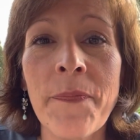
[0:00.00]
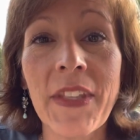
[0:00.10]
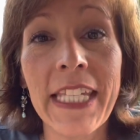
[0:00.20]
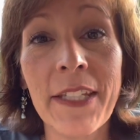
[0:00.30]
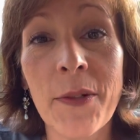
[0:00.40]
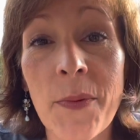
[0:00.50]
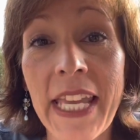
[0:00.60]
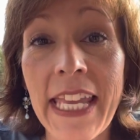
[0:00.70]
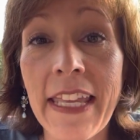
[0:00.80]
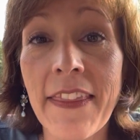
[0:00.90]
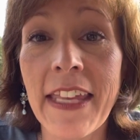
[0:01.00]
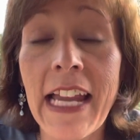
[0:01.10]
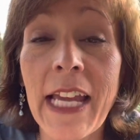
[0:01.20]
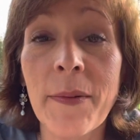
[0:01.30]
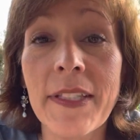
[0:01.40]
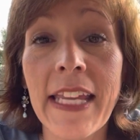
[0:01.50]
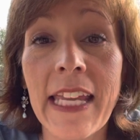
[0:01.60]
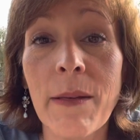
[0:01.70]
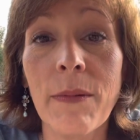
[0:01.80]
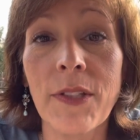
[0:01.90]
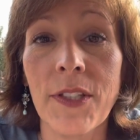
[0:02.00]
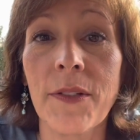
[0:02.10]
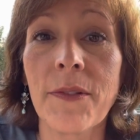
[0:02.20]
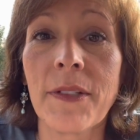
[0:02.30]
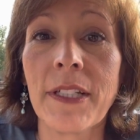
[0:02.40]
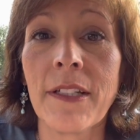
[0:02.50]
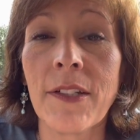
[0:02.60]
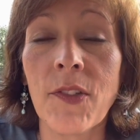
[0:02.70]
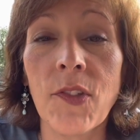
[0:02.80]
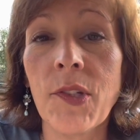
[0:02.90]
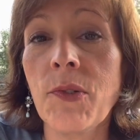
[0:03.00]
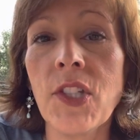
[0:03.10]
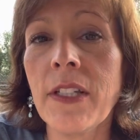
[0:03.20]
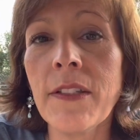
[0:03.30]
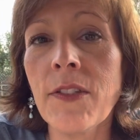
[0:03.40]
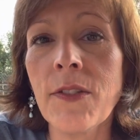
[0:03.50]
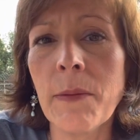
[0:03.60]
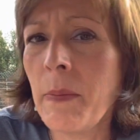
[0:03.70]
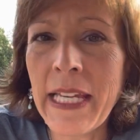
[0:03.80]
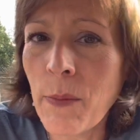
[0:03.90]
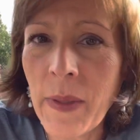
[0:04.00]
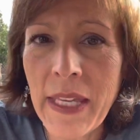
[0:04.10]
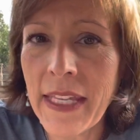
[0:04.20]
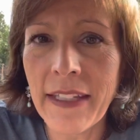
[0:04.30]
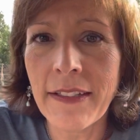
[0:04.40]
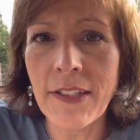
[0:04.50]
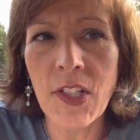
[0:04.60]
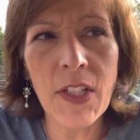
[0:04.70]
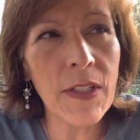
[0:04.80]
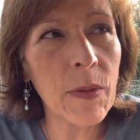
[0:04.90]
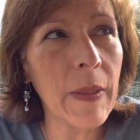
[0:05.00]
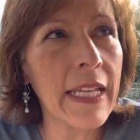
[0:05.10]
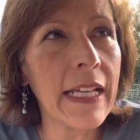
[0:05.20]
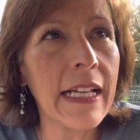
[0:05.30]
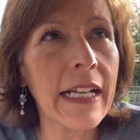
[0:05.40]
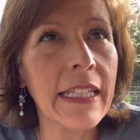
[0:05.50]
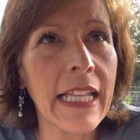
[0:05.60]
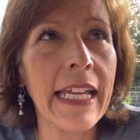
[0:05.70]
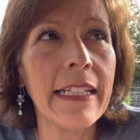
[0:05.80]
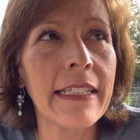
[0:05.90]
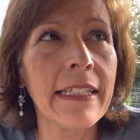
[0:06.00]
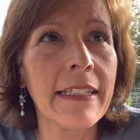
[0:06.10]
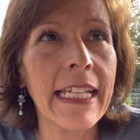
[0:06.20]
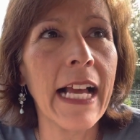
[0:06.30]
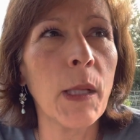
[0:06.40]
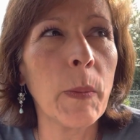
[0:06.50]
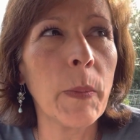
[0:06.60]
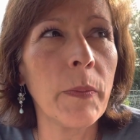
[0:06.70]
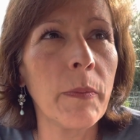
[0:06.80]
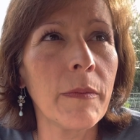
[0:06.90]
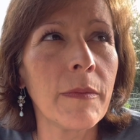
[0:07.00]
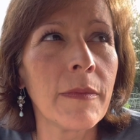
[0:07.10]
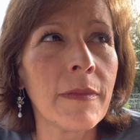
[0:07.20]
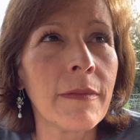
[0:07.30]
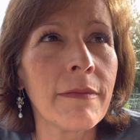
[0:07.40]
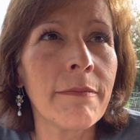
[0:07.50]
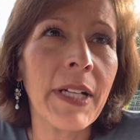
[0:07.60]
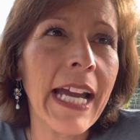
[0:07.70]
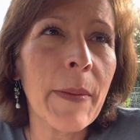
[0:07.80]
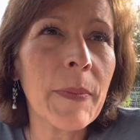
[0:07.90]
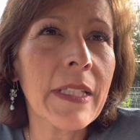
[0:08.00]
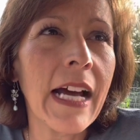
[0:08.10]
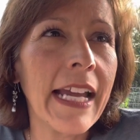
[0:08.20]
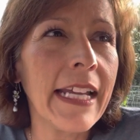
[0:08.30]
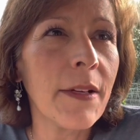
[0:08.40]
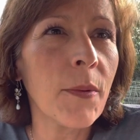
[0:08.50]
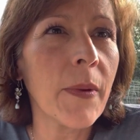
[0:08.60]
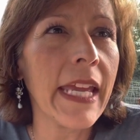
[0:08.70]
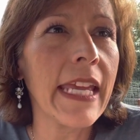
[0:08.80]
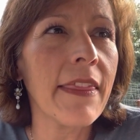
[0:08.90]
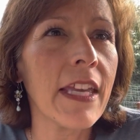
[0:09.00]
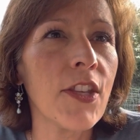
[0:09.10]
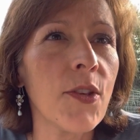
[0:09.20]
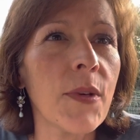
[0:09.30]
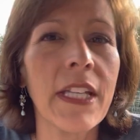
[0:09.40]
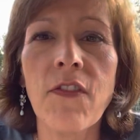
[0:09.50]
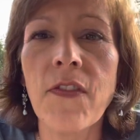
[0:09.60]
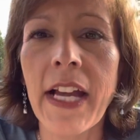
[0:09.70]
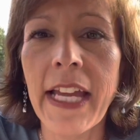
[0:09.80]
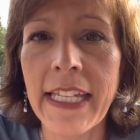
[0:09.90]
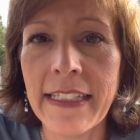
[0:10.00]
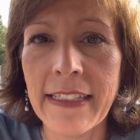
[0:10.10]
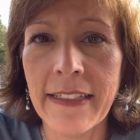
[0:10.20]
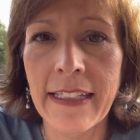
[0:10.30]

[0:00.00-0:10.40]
in a way that I was able to. So just being a beacon, just being a light to help perhaps guide a way that you can find